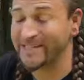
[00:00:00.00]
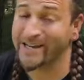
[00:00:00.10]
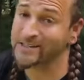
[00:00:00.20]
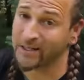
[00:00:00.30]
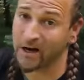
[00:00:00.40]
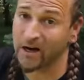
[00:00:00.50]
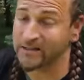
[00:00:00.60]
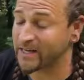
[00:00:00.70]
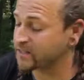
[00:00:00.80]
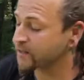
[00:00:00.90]
protects the
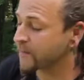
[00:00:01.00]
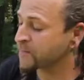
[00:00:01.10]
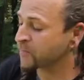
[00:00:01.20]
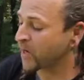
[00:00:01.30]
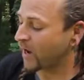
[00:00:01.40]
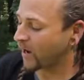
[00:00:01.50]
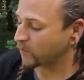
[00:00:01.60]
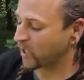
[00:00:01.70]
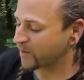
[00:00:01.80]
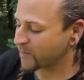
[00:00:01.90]
contents. A
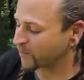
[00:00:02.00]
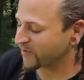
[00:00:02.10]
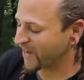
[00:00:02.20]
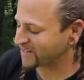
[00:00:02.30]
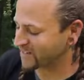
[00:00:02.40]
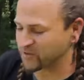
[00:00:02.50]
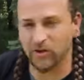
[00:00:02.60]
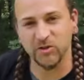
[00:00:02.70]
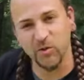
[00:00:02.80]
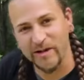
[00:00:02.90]
lot of people have asked us,
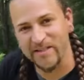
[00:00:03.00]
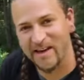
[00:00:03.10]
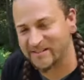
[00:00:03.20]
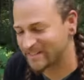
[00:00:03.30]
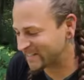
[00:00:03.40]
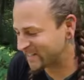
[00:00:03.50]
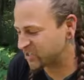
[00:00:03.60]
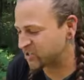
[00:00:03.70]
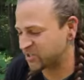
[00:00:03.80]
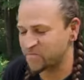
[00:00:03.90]
are all 20,000
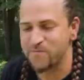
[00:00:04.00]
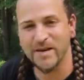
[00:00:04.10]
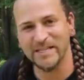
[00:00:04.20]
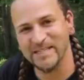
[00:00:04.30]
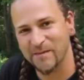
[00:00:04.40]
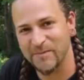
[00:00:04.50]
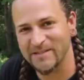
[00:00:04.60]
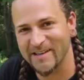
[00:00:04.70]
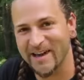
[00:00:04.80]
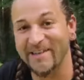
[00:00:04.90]
seeds just mixed up
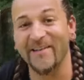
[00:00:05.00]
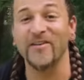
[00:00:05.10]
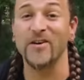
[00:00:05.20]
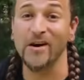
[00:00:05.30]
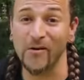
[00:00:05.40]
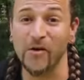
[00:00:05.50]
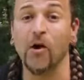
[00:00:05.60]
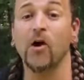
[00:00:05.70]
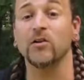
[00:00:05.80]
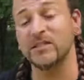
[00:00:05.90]
inside there? No,
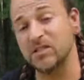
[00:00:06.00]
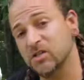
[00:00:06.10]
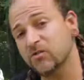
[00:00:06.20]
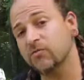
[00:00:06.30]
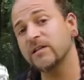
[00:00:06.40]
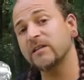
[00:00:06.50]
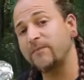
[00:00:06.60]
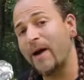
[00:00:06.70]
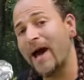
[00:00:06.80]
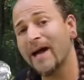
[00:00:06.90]
they're all
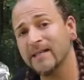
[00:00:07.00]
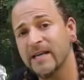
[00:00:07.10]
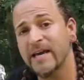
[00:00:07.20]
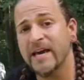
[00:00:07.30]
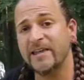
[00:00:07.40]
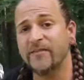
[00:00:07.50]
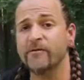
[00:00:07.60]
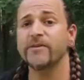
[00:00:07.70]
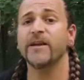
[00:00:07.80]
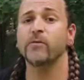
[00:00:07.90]
discreetly packed, and
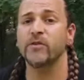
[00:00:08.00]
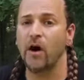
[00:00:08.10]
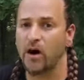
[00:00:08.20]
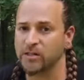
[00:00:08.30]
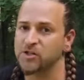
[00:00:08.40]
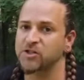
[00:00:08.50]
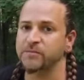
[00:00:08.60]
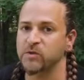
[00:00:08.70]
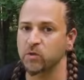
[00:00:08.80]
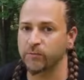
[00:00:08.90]
they're in there with oxygen
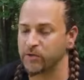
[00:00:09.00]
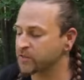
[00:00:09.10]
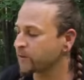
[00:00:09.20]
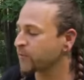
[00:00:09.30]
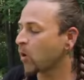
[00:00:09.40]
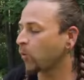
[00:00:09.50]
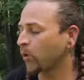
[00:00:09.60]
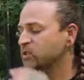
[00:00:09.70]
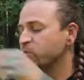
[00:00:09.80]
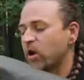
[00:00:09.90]
absorbers.
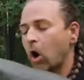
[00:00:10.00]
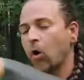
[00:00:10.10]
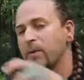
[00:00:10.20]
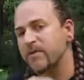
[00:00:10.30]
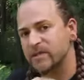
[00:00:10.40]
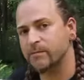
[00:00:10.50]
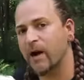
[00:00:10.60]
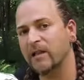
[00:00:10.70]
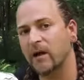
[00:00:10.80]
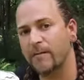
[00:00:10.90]
Once we open this
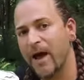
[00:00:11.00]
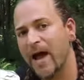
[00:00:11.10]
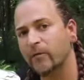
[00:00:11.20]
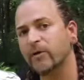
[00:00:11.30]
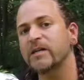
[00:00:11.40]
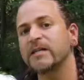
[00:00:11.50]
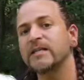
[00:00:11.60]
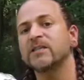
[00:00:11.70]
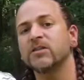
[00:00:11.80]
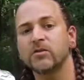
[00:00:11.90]
Mylar bag, we're going to
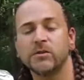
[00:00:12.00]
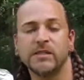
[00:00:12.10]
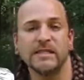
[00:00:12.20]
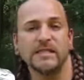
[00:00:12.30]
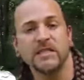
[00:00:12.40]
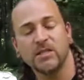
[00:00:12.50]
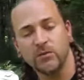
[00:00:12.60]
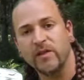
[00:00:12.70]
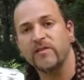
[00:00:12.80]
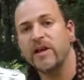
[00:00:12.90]
need to use these seeds
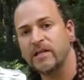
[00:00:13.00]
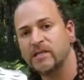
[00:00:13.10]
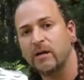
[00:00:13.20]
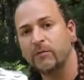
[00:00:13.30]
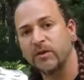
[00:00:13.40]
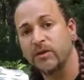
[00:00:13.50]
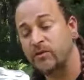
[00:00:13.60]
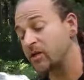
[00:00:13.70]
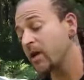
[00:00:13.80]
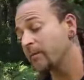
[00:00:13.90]
within the next couple of
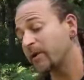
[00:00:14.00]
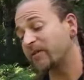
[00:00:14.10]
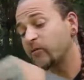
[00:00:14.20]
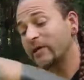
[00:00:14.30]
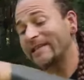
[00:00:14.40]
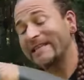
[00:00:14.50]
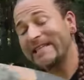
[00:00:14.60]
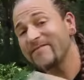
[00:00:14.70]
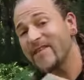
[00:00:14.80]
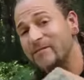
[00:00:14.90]
years. But if we
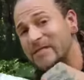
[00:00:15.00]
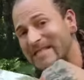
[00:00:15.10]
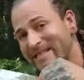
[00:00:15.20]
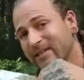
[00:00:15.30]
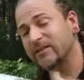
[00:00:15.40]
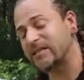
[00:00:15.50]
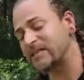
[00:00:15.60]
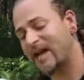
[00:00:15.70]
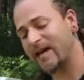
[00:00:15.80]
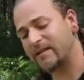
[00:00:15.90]
leave them sealed
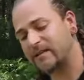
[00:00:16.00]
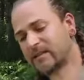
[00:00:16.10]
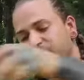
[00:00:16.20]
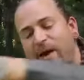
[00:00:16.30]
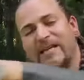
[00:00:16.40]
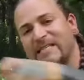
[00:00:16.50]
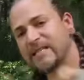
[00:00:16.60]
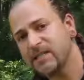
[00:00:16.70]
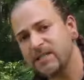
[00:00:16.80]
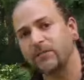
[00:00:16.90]
inside this bag is
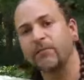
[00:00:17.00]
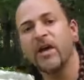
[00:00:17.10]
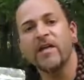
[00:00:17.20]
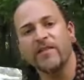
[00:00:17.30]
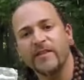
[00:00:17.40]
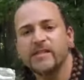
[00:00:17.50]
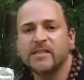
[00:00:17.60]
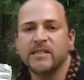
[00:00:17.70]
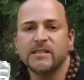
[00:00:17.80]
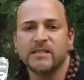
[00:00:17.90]
heat sealed, then these
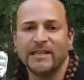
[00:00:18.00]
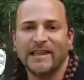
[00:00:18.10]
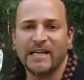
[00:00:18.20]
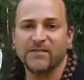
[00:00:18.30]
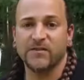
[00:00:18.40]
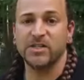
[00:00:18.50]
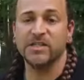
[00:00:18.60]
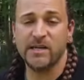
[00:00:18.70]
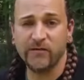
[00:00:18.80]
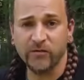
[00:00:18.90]
seeds can last for
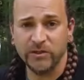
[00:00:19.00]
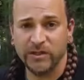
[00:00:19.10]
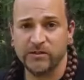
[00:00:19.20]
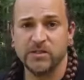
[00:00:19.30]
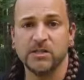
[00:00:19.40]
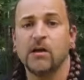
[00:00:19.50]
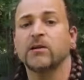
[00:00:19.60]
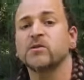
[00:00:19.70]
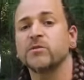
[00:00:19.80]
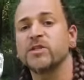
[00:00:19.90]
several years as
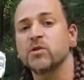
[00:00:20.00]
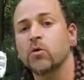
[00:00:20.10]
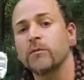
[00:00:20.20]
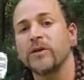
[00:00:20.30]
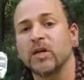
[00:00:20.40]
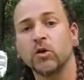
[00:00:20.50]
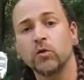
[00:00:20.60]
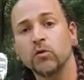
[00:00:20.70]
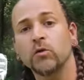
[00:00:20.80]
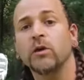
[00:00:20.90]
long as we store them in a
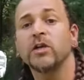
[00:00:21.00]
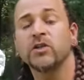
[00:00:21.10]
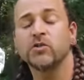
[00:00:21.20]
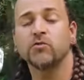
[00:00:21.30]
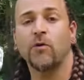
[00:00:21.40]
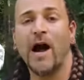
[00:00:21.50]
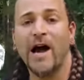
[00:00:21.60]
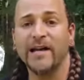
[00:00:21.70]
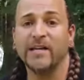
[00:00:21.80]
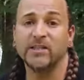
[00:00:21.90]
cool,
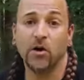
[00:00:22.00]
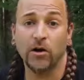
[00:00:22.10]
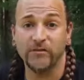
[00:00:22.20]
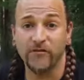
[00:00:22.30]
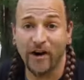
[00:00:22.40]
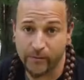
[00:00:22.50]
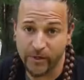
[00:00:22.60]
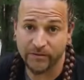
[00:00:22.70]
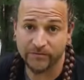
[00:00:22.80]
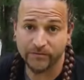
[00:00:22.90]
dry, and dark
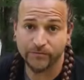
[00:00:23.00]
environment.